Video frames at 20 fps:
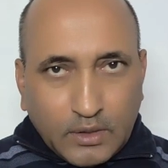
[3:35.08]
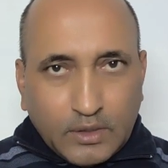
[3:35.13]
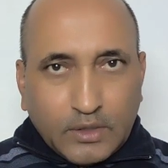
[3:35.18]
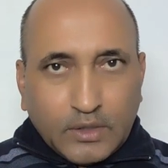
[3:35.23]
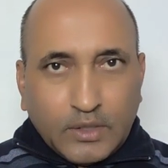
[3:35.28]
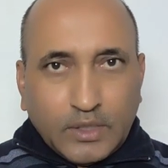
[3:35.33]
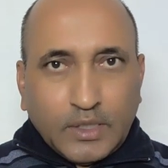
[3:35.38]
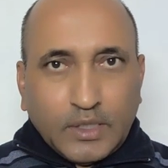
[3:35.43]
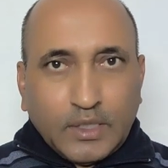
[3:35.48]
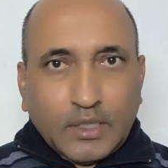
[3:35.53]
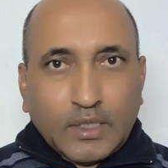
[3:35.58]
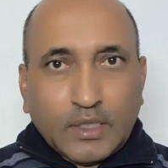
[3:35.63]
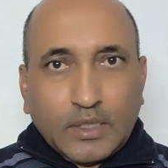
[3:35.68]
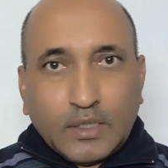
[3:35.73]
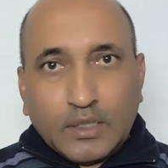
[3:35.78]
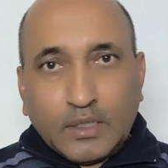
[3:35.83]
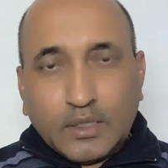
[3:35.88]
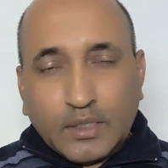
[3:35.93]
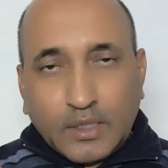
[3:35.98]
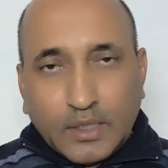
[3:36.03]
is
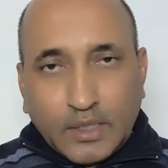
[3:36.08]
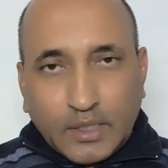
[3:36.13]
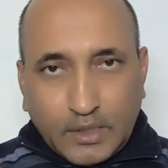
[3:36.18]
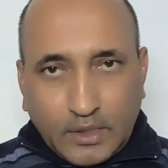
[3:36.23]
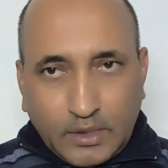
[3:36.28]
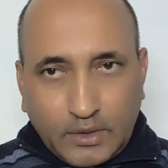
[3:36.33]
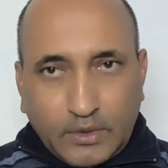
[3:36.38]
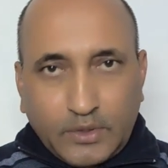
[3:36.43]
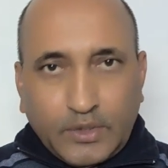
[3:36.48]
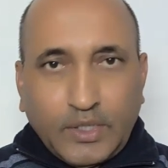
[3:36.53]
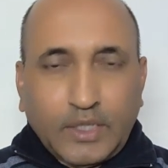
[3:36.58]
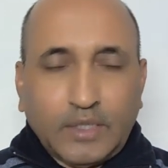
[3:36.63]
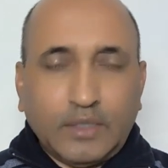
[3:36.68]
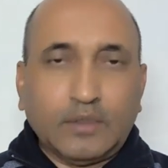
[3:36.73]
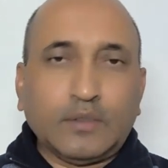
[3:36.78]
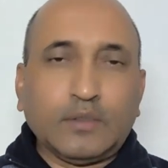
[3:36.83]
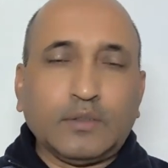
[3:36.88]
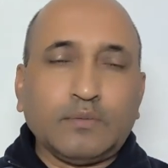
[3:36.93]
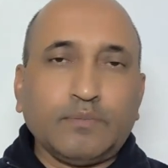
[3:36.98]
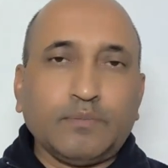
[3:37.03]
there any
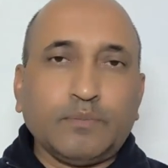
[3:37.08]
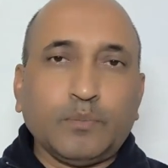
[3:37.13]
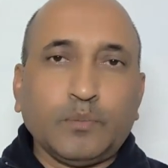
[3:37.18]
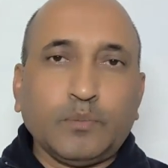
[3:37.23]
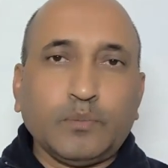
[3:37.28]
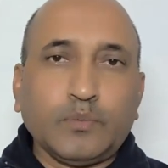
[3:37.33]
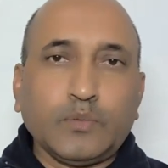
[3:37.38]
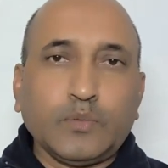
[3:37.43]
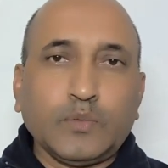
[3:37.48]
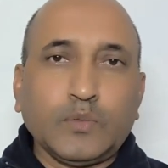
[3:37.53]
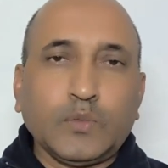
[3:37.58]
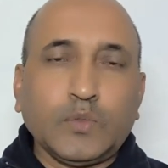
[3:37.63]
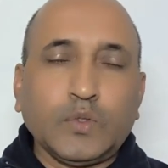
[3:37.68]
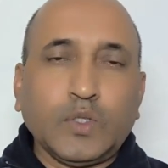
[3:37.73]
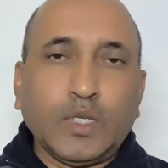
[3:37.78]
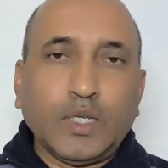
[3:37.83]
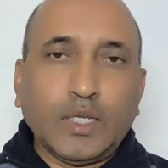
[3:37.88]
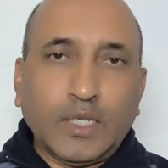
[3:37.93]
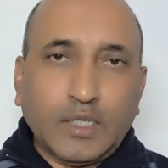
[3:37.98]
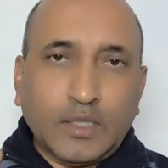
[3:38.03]
trend
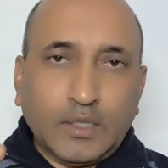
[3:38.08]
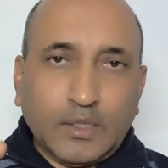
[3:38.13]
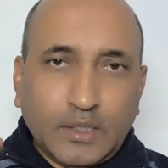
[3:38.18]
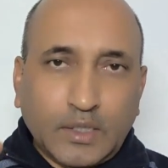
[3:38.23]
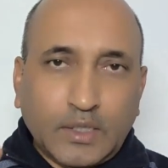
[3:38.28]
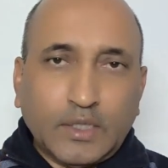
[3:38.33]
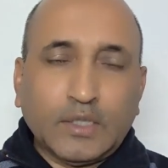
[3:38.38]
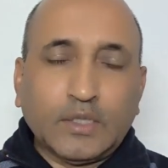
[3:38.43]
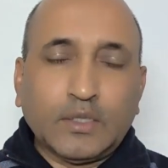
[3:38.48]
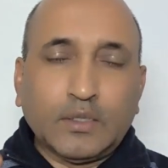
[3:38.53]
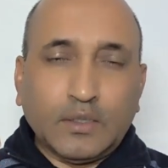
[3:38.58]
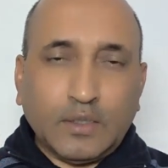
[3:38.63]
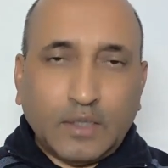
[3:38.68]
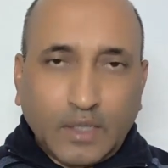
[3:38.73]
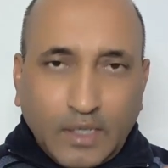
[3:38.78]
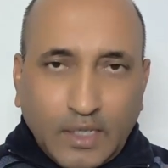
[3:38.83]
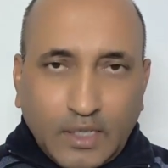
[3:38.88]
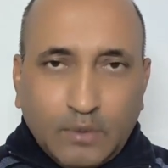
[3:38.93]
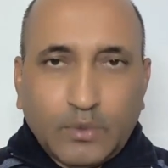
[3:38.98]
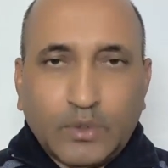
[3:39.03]
and trend
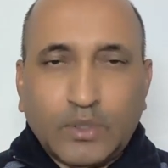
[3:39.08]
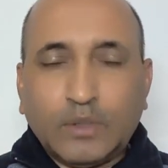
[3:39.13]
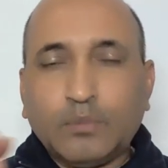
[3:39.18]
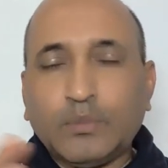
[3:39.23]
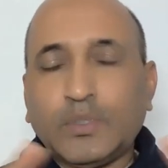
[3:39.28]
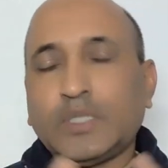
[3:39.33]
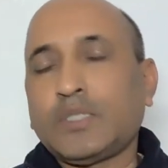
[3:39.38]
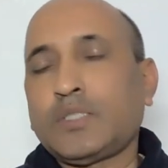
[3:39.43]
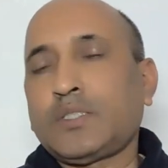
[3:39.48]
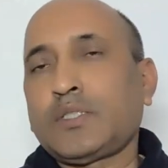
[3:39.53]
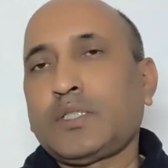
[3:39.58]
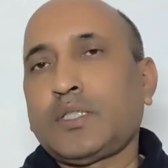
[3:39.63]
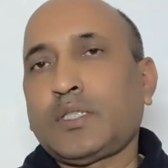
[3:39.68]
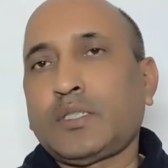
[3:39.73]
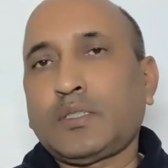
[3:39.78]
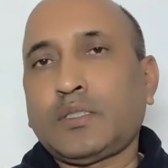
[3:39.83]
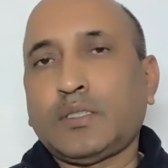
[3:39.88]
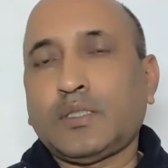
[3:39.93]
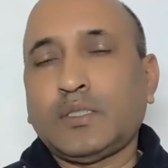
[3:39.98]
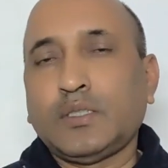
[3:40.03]
have some
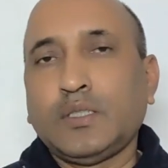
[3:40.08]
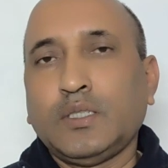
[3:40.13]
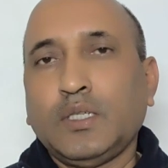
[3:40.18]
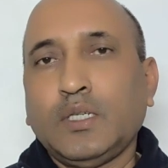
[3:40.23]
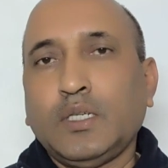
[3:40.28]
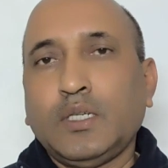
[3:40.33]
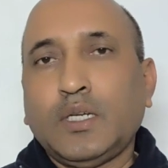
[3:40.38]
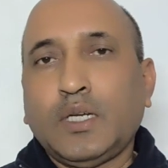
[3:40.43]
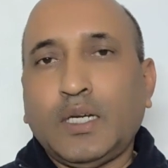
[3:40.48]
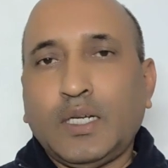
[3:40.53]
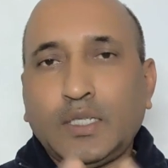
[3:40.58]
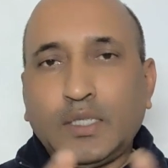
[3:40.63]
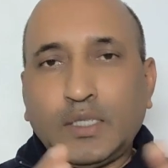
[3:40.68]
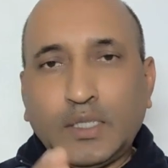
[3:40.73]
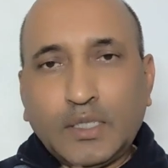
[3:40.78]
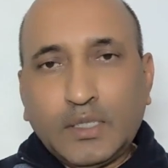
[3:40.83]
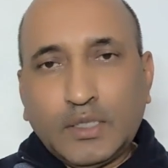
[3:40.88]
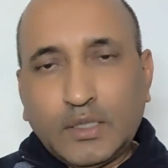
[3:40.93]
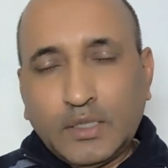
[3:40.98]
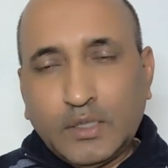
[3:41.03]
strength
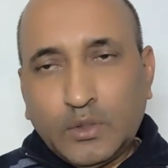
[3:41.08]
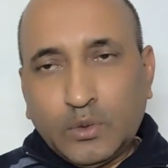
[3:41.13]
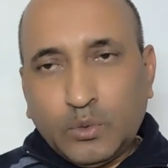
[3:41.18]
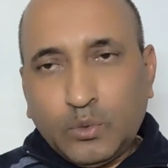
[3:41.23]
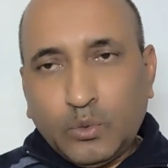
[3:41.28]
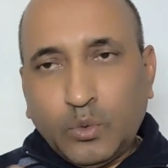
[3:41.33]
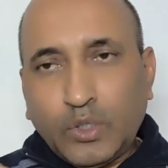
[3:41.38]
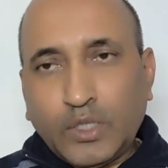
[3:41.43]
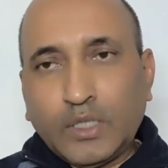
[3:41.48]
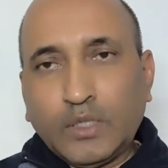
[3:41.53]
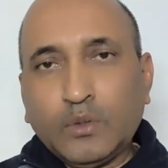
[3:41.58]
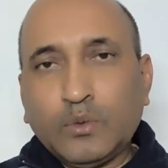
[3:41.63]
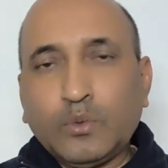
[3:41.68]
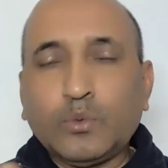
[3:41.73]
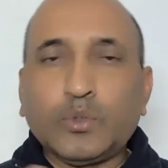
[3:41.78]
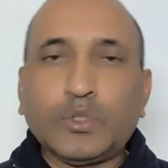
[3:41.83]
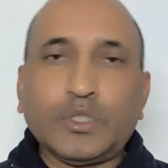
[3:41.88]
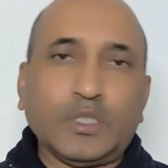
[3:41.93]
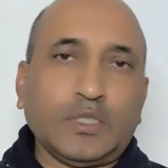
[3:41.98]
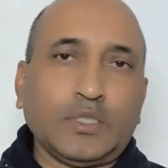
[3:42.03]
and it is going
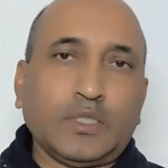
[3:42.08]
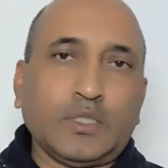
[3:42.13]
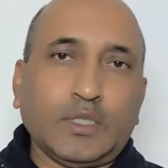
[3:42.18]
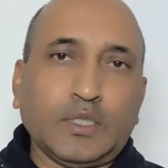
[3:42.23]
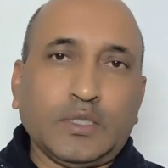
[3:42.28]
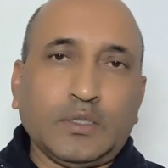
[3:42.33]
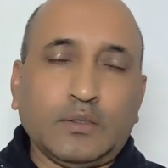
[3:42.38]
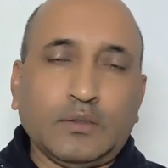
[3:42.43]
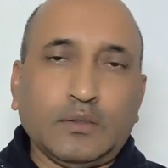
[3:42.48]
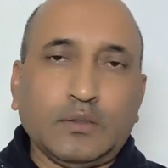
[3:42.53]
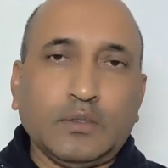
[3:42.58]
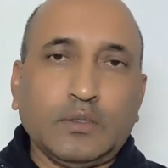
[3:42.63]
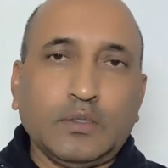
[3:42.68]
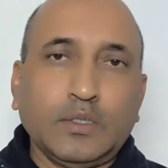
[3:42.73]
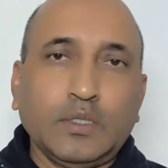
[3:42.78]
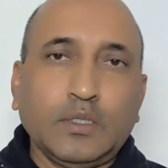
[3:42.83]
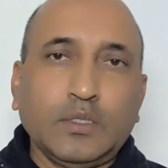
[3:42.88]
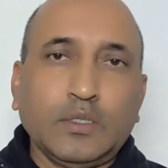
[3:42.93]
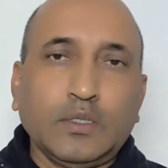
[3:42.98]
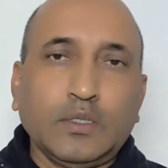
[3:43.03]
to sustain